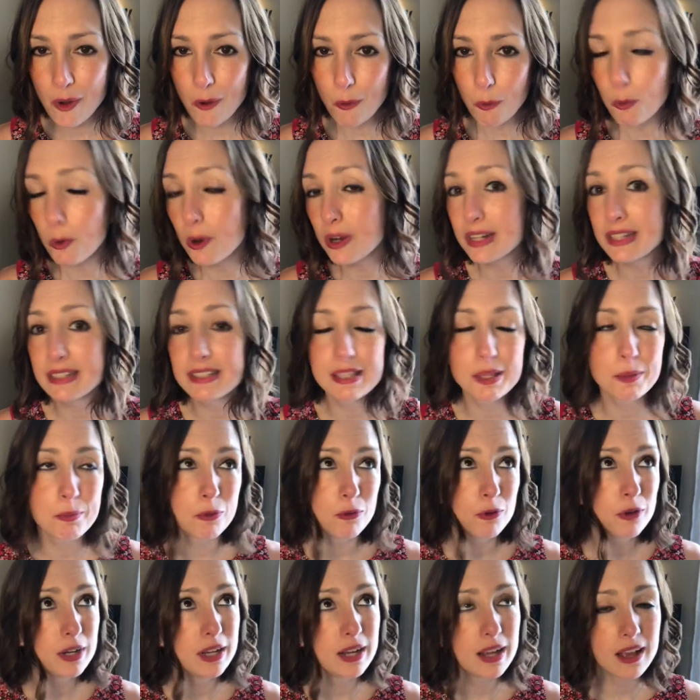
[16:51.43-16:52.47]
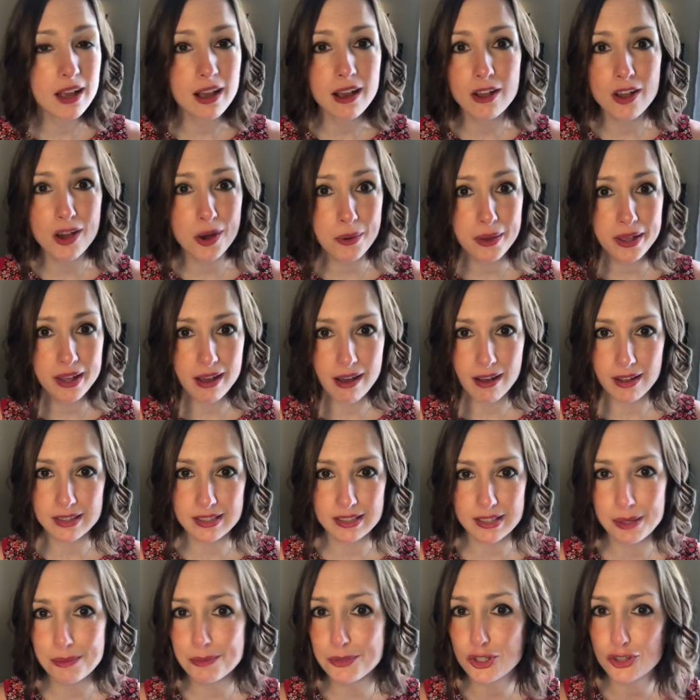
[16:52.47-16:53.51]
What is the point on going on
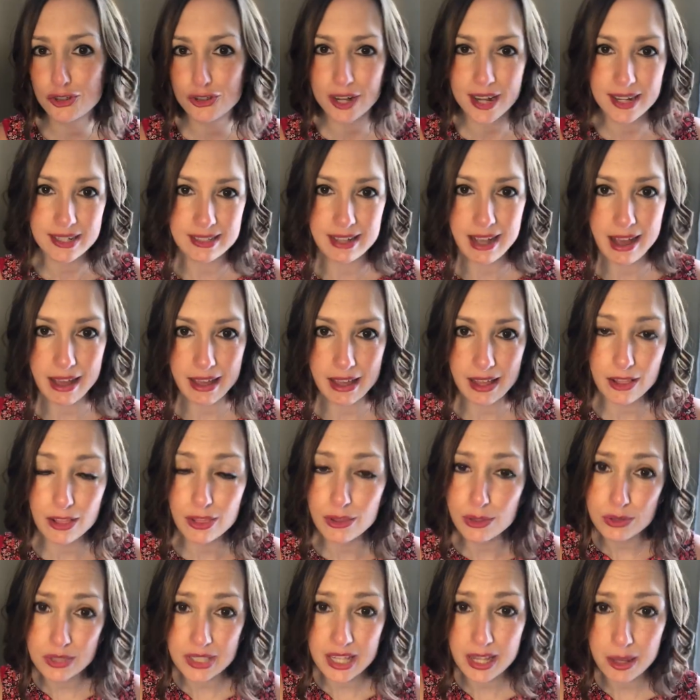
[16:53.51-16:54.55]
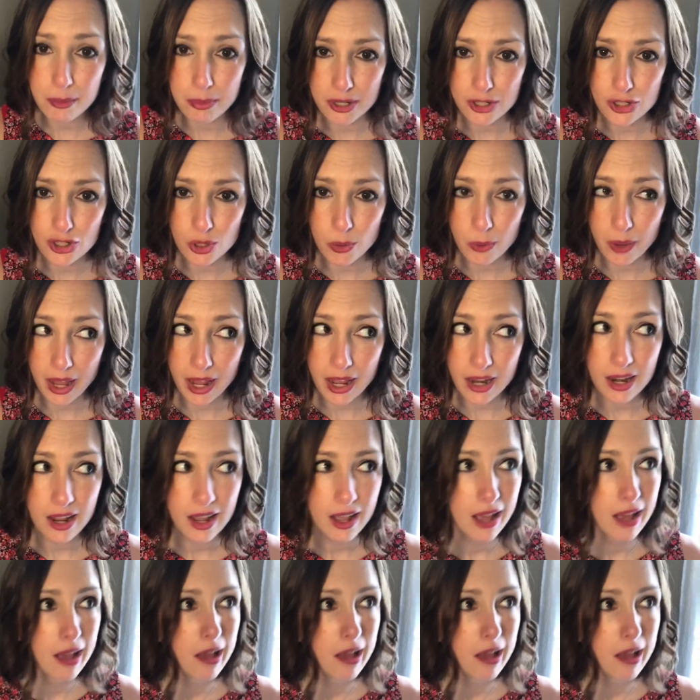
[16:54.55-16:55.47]
some strict diet, losing a bunch of weight,